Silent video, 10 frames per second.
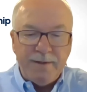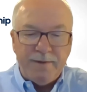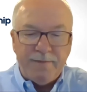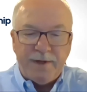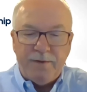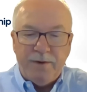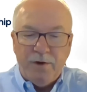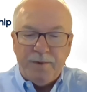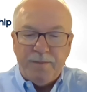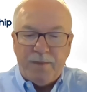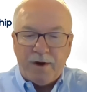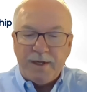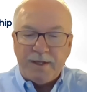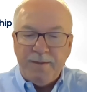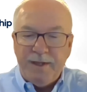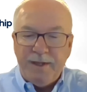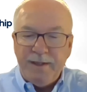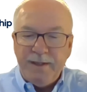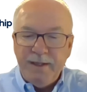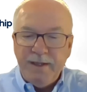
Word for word: the Federal Open Market Committee, and